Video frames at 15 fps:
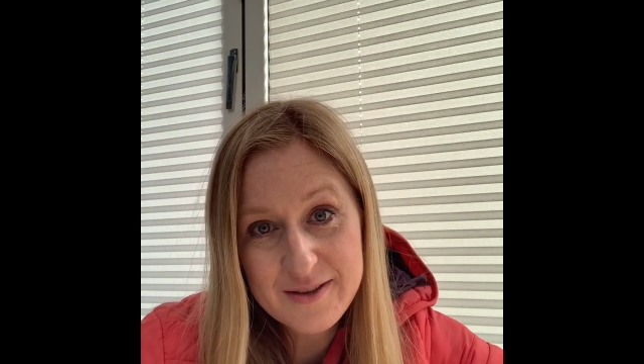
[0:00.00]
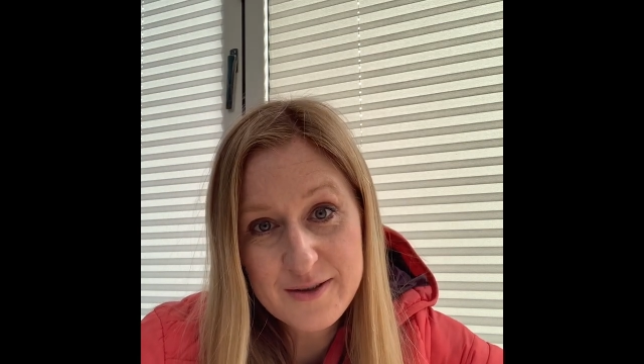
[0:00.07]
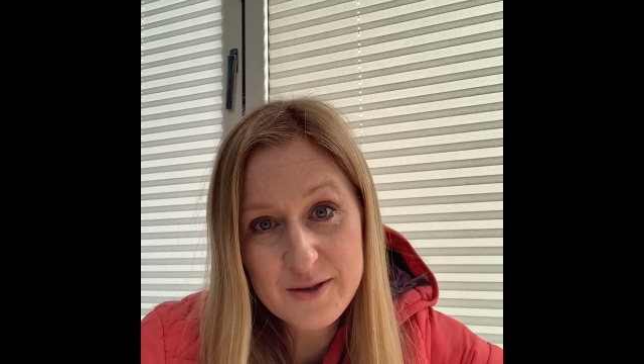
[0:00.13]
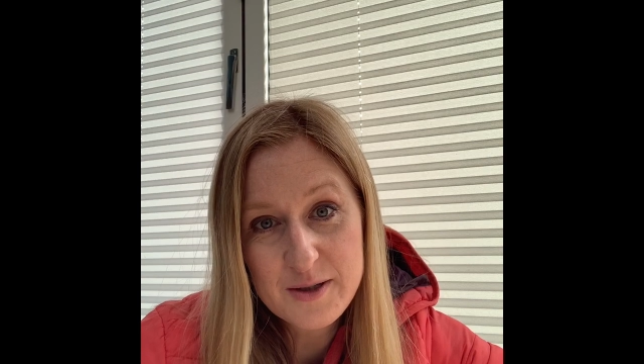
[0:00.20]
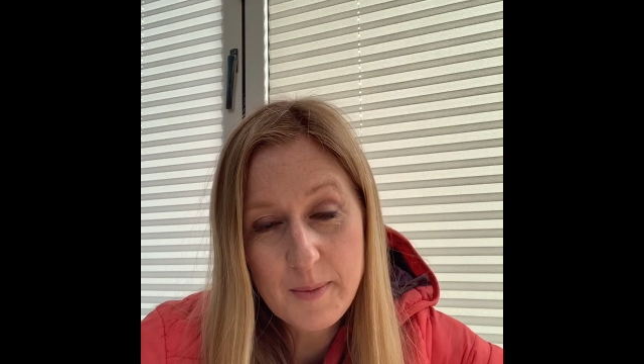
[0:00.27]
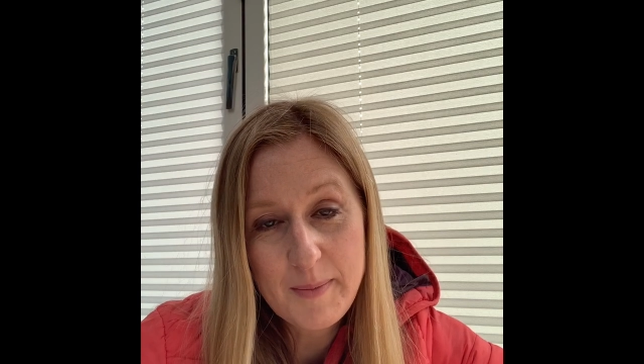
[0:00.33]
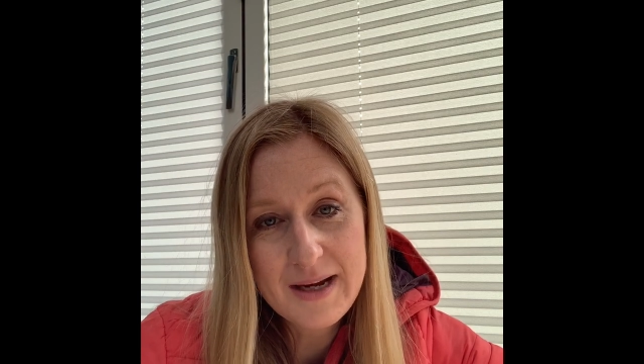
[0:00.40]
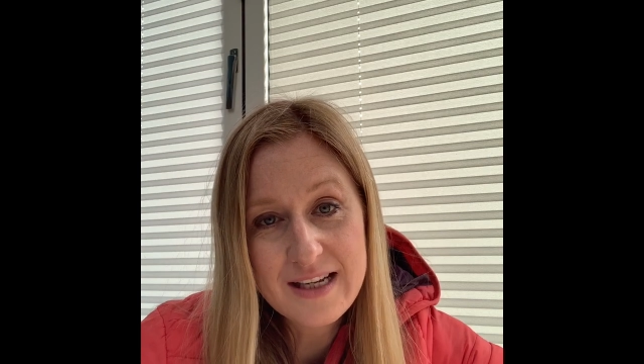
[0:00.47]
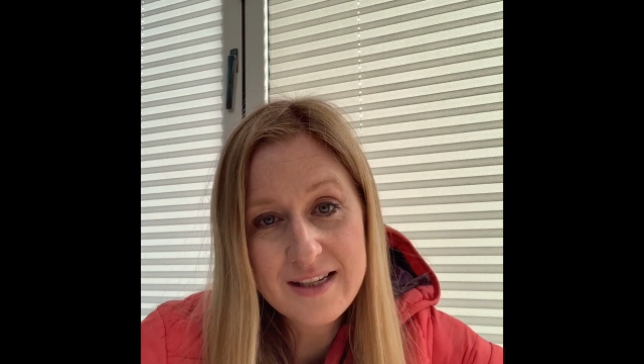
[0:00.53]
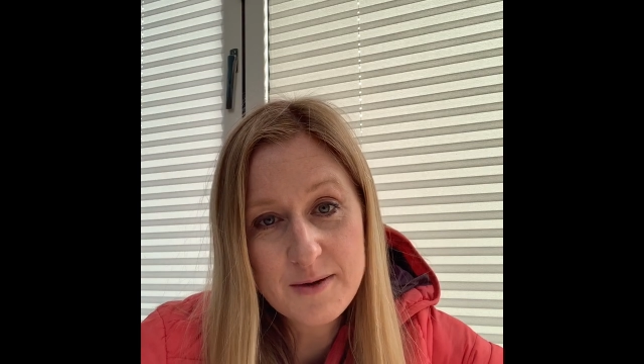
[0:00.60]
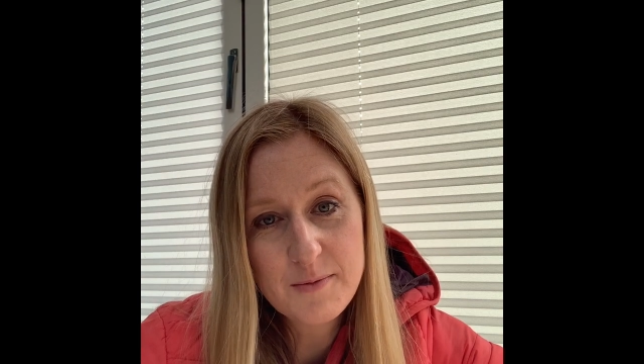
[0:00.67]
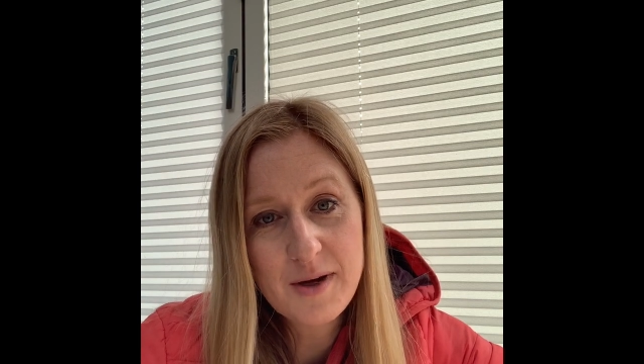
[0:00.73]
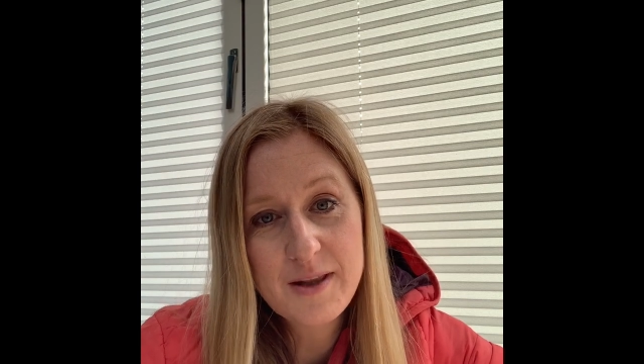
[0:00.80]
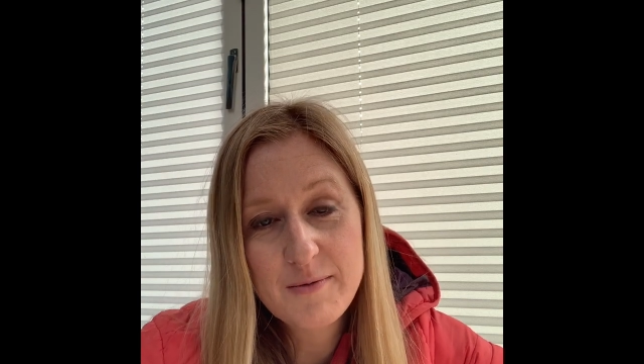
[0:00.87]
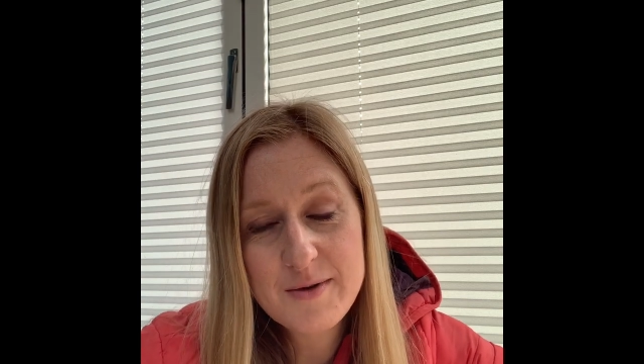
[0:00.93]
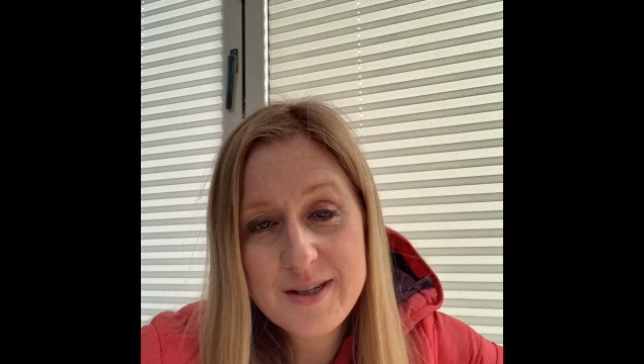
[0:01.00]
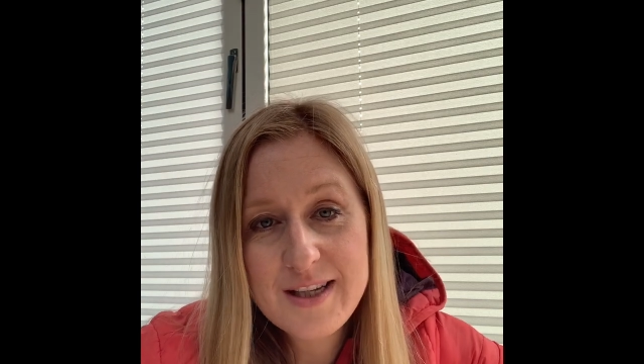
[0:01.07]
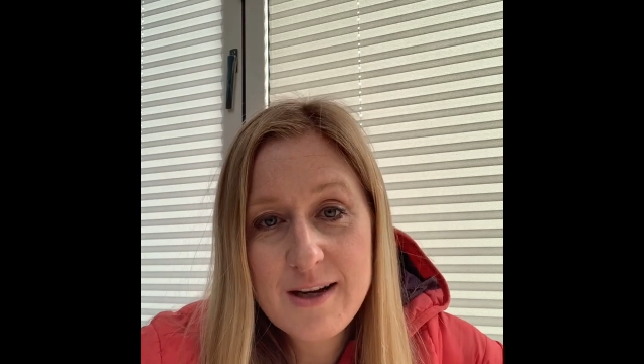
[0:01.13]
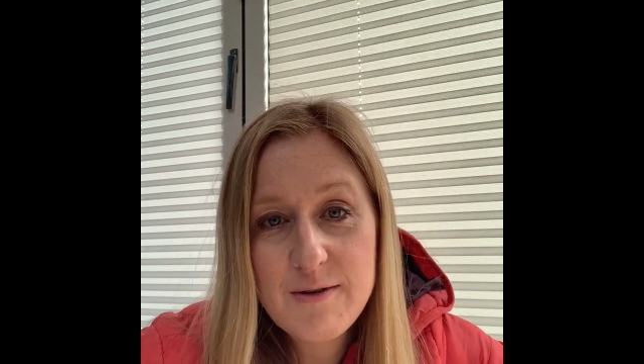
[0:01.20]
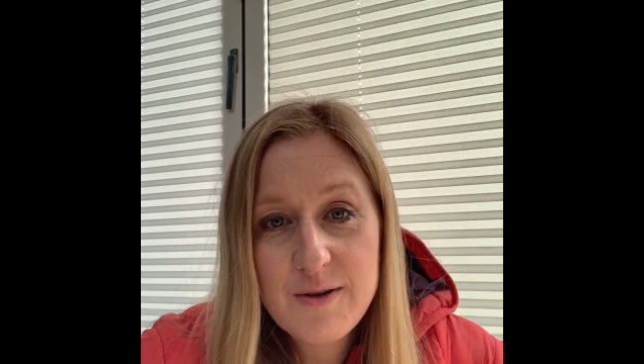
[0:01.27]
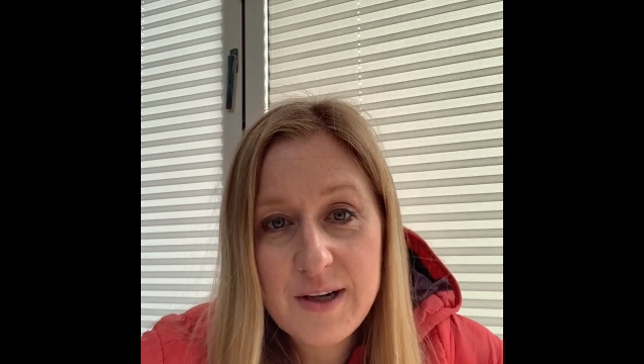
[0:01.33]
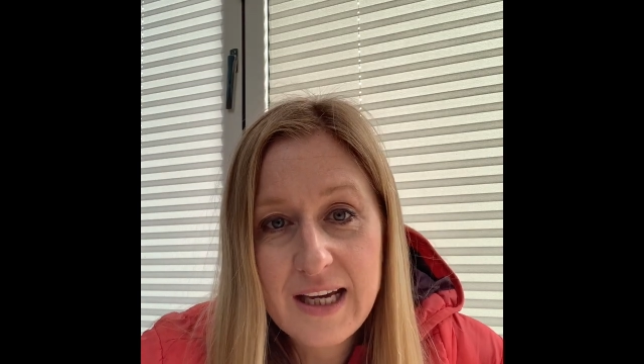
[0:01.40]
such amazing weather. We're
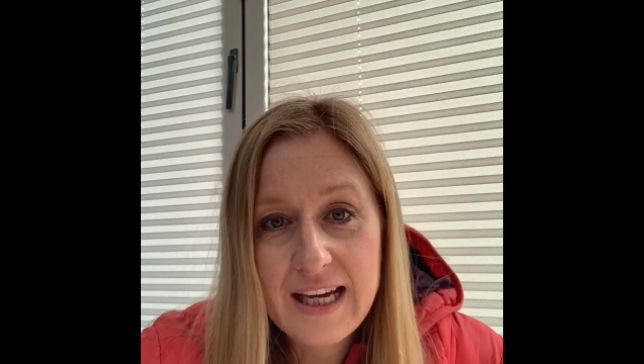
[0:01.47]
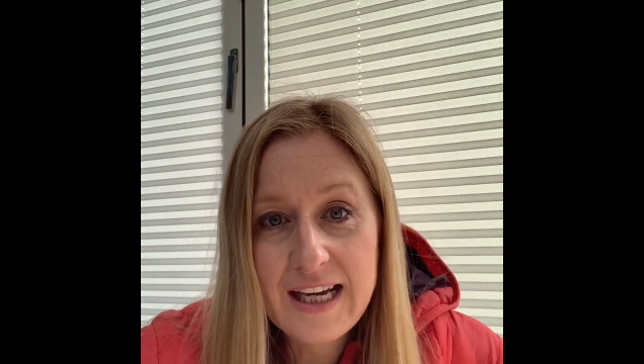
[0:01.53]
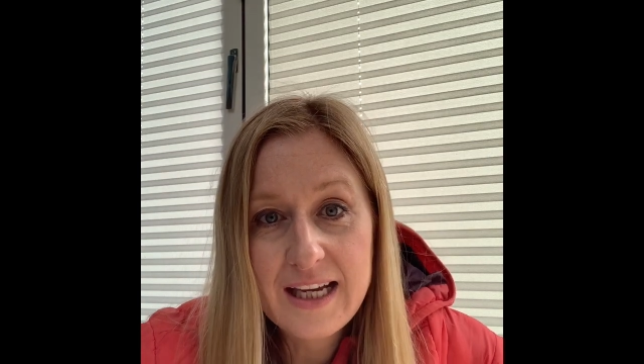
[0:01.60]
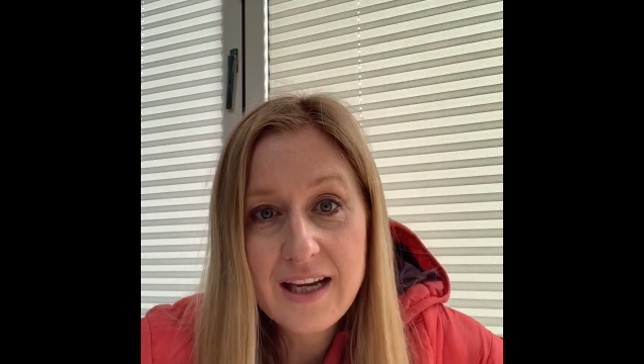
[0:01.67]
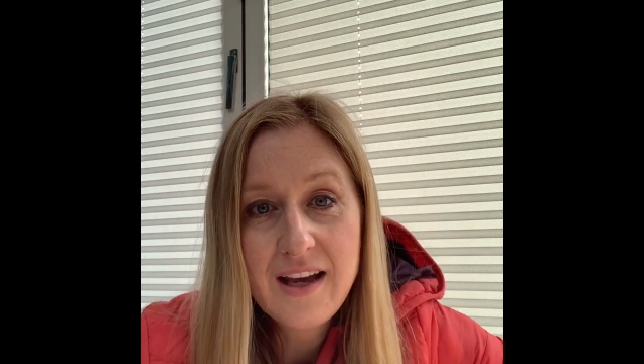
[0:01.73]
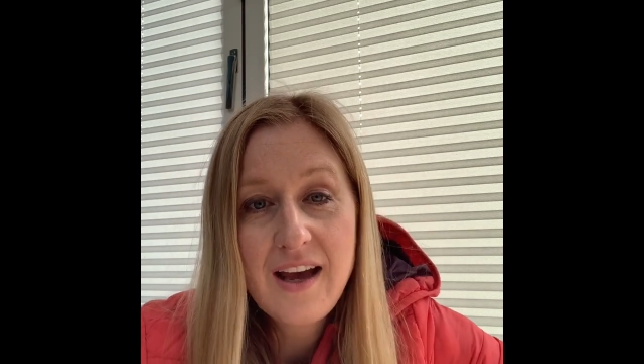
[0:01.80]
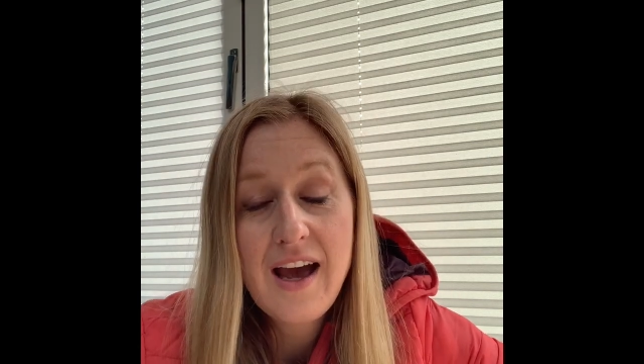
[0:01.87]
so lucky.